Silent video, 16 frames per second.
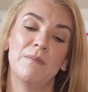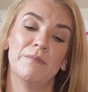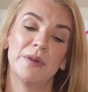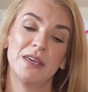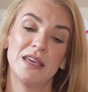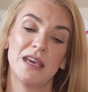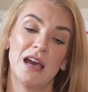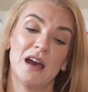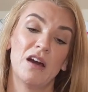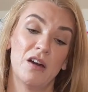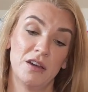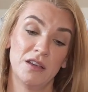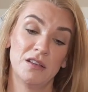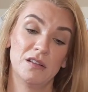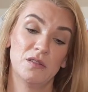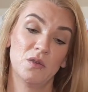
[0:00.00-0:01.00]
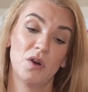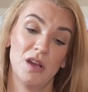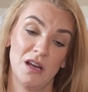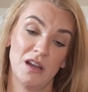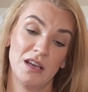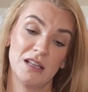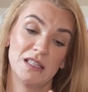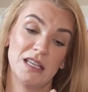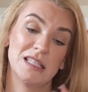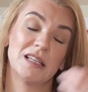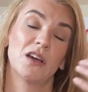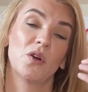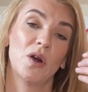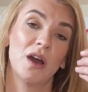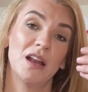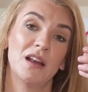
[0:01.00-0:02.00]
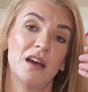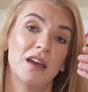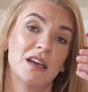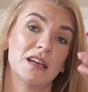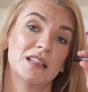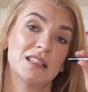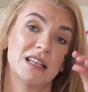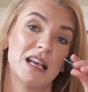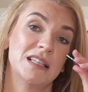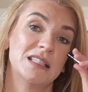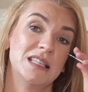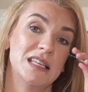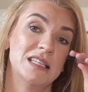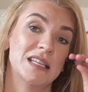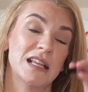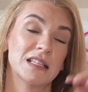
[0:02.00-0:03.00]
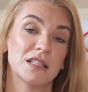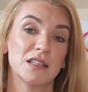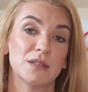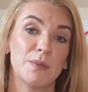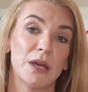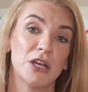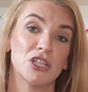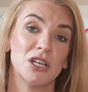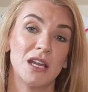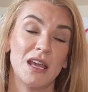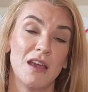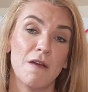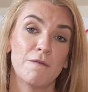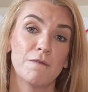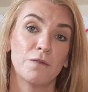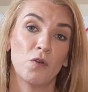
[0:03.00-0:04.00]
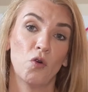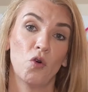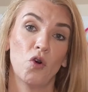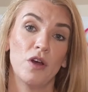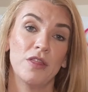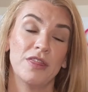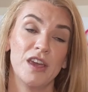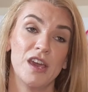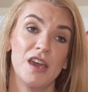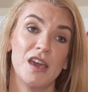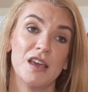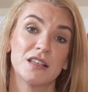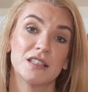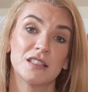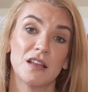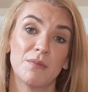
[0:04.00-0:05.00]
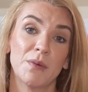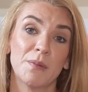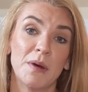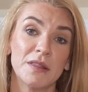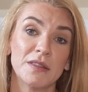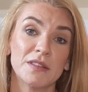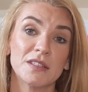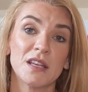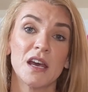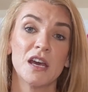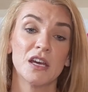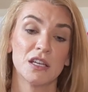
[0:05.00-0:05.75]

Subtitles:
But yeah, I quite like this. I quite like zesty scents, especially for the summer months.